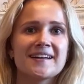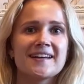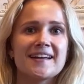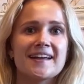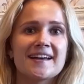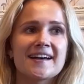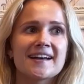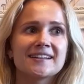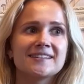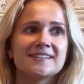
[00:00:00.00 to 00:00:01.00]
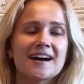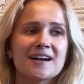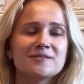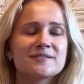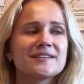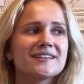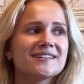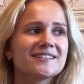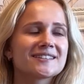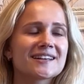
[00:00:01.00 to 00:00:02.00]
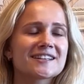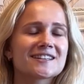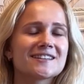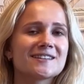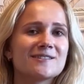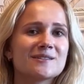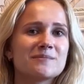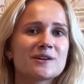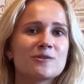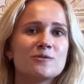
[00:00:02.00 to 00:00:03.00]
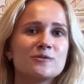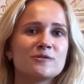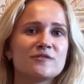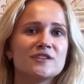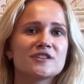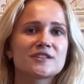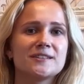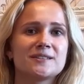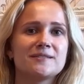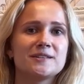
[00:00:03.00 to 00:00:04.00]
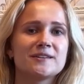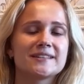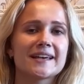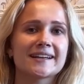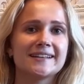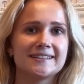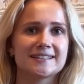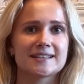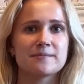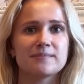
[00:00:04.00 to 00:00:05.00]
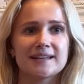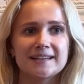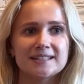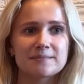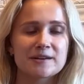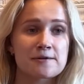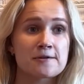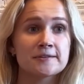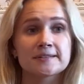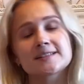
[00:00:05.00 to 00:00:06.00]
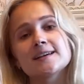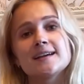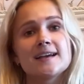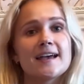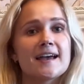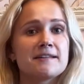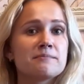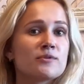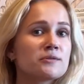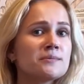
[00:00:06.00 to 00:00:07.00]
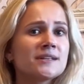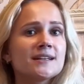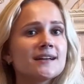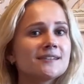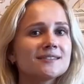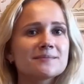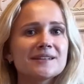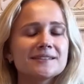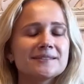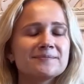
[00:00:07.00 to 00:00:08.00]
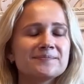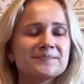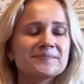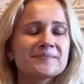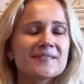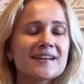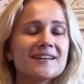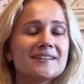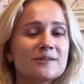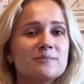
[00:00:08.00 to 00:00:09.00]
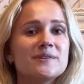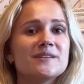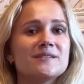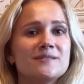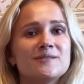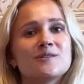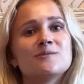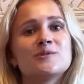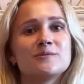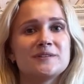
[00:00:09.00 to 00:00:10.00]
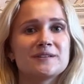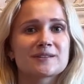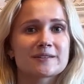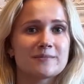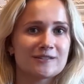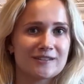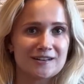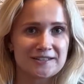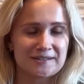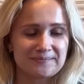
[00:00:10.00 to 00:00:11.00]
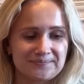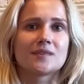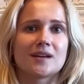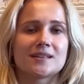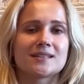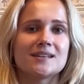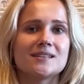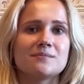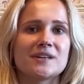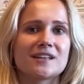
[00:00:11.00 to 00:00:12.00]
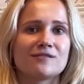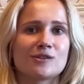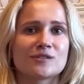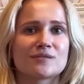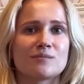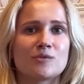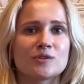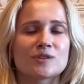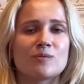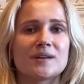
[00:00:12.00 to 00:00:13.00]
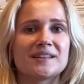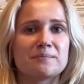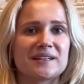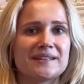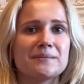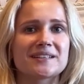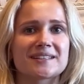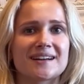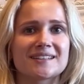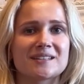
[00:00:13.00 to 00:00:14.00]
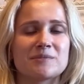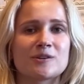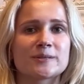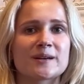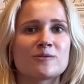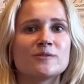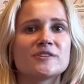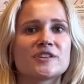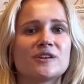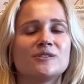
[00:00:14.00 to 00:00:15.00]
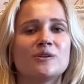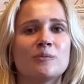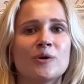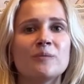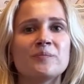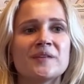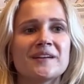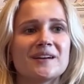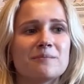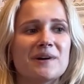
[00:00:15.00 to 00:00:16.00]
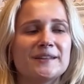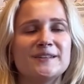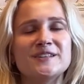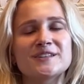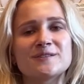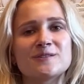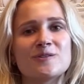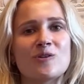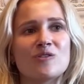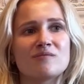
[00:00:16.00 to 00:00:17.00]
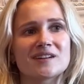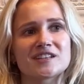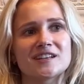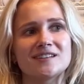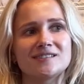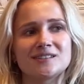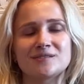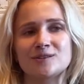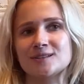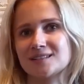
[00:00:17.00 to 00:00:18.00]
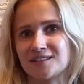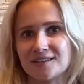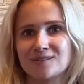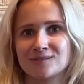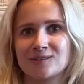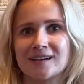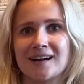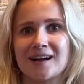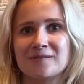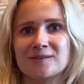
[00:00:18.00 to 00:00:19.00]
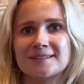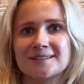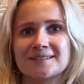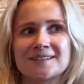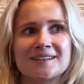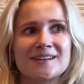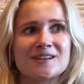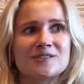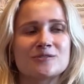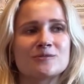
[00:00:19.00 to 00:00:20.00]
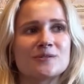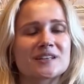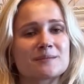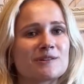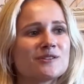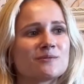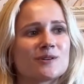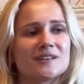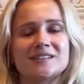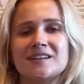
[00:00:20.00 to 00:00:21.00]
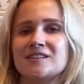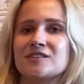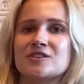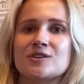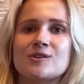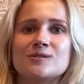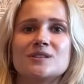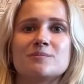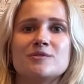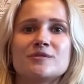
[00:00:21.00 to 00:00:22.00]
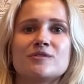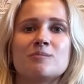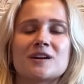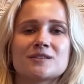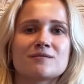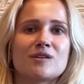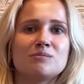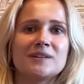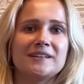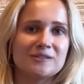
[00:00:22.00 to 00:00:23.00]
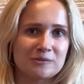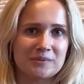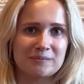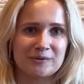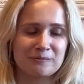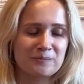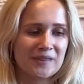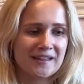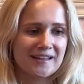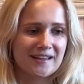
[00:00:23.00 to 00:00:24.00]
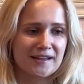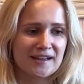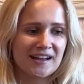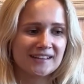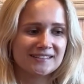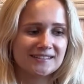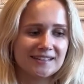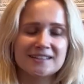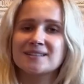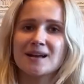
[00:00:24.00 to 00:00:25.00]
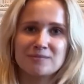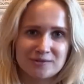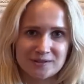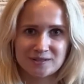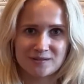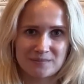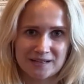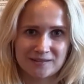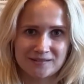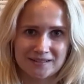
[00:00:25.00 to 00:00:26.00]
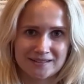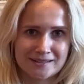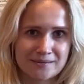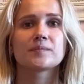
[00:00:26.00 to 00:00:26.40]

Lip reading: And I was thinking it's actually gonna be cool to finish this video exactly in the same place because an important announcement, there will be no more videos about Russia. I started making vlogs from Moscow when the pandemic started because I couldn't travel no more, but the initial goal of my channel, it was a travel vlog. I wanted to explore the world and show these beautiful parts of our planet to people. And it's time to return back to this.